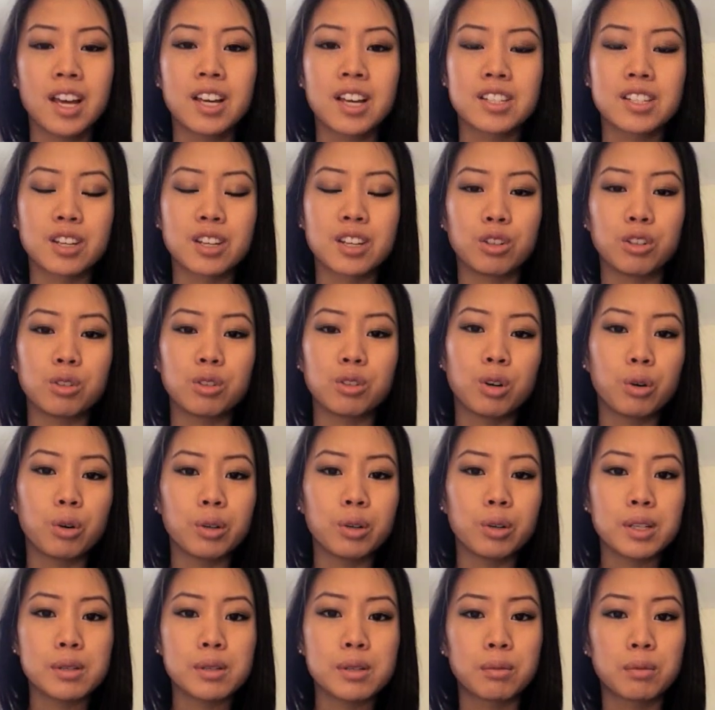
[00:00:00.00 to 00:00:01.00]
So you
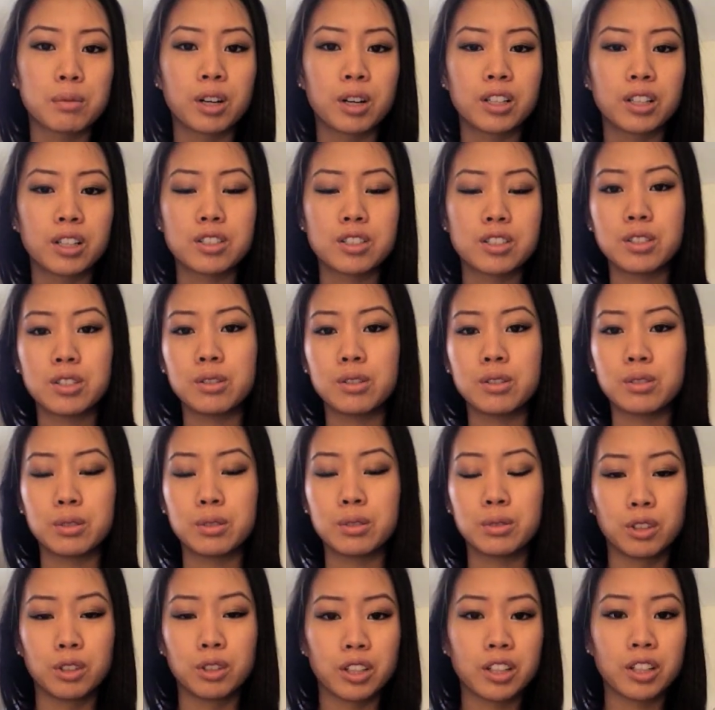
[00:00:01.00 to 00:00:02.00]
always want to
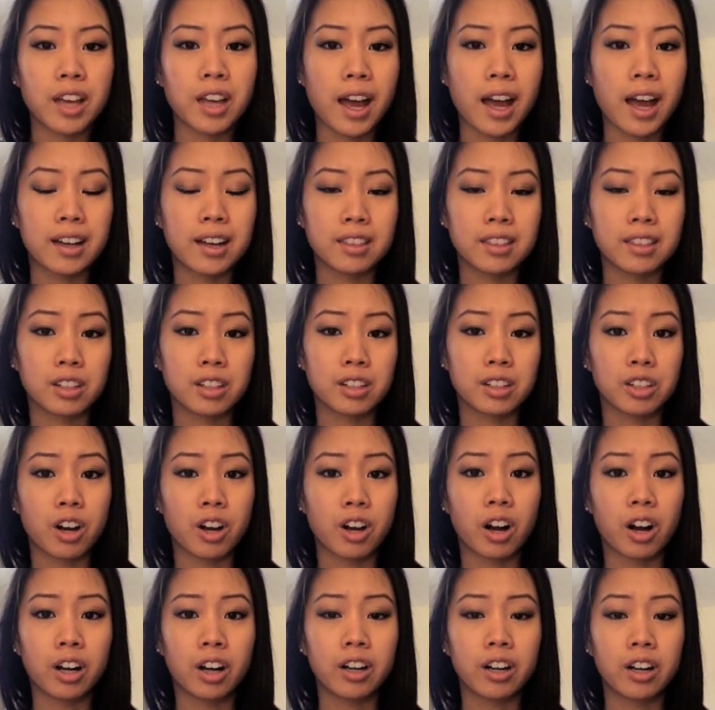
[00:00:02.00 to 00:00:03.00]
look at the
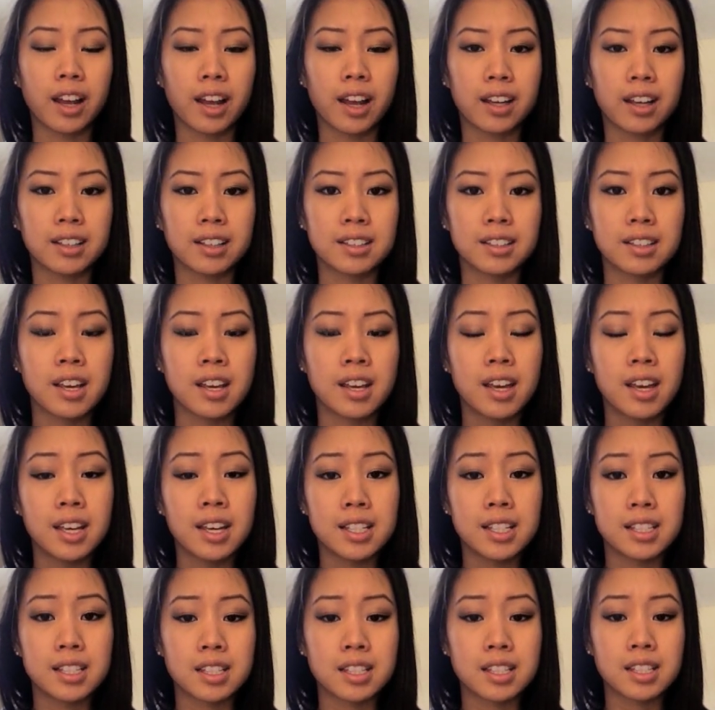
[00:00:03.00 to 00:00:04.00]
yarn and
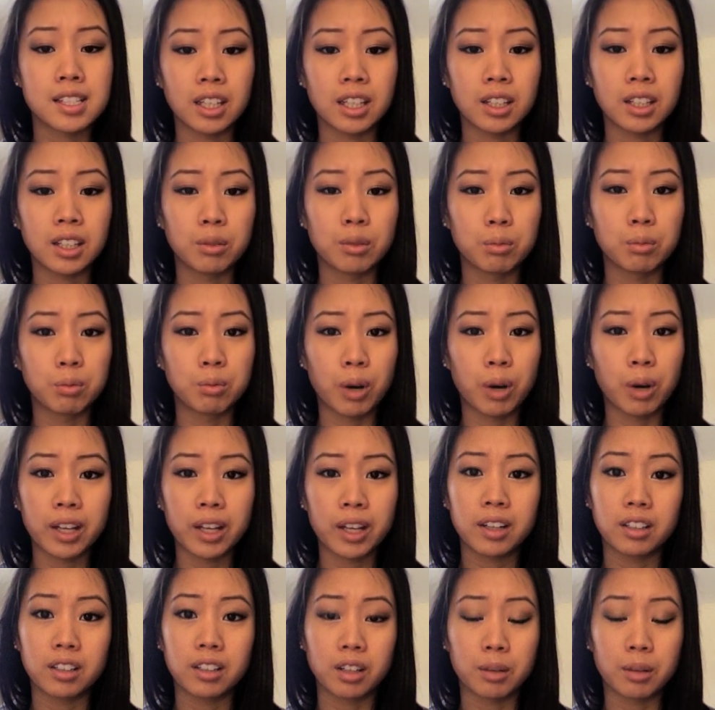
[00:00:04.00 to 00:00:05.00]
see
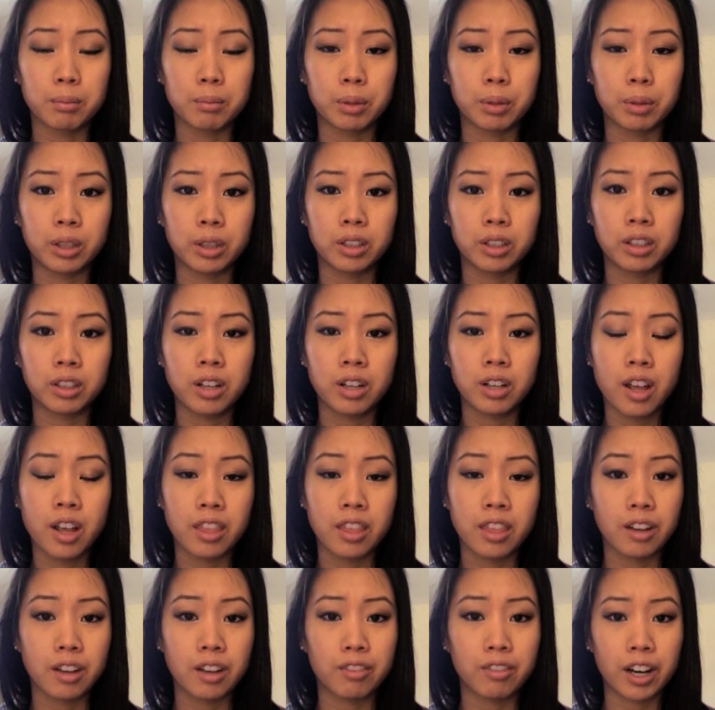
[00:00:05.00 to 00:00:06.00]
what number
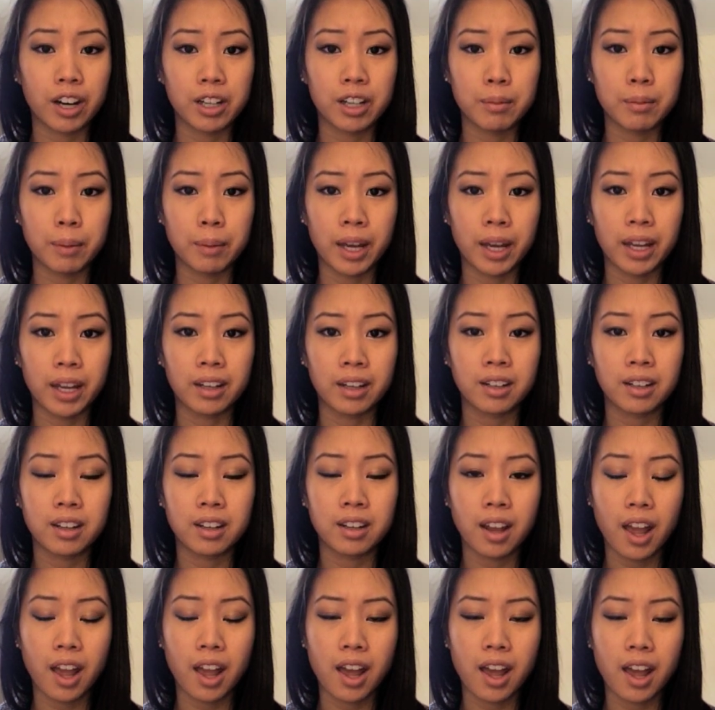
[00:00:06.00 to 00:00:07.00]
they
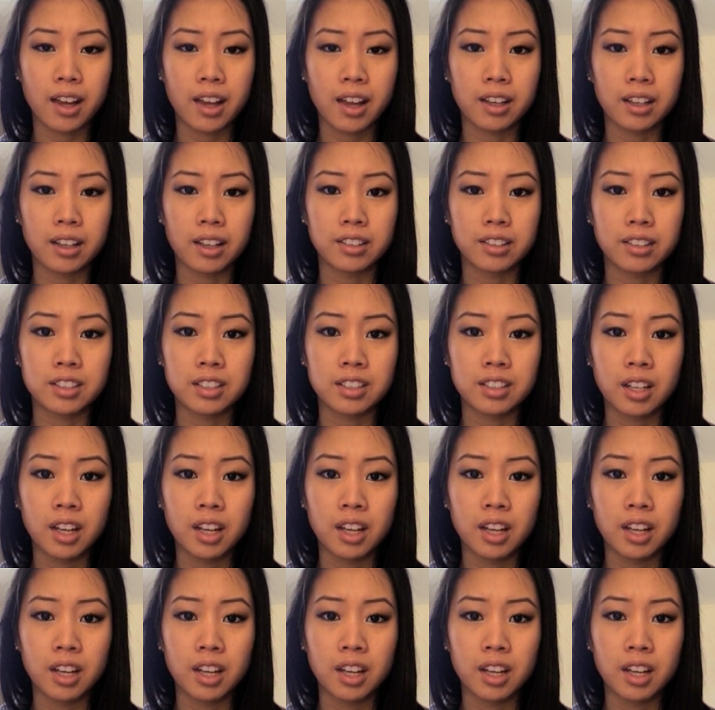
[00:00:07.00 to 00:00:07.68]
recommend, and